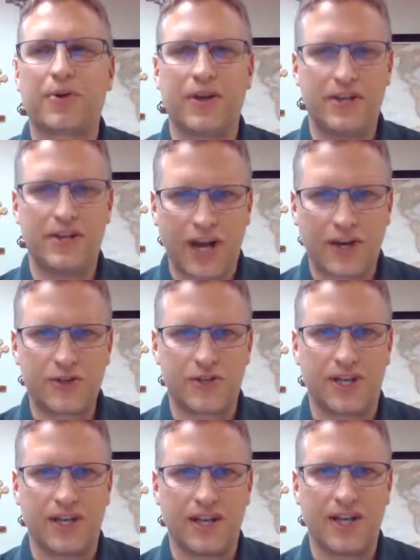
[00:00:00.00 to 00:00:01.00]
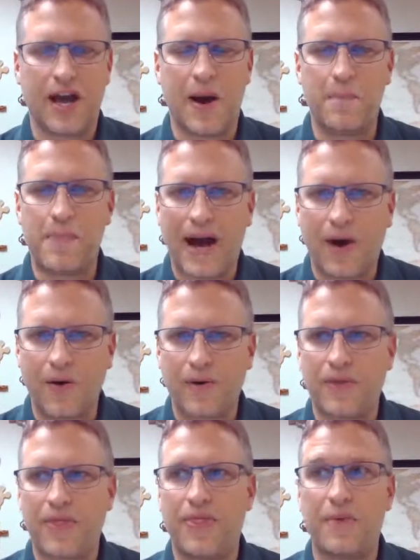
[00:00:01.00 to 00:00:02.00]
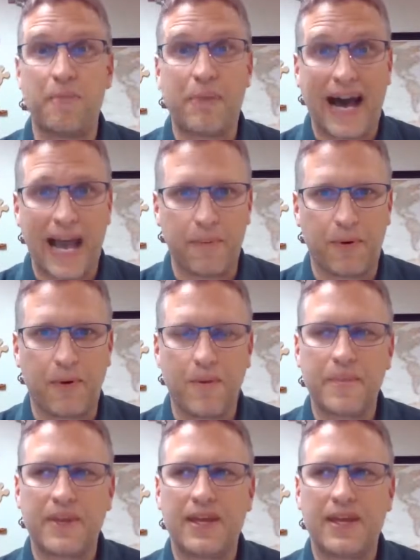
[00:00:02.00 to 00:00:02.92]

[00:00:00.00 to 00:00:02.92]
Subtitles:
production about the Bible,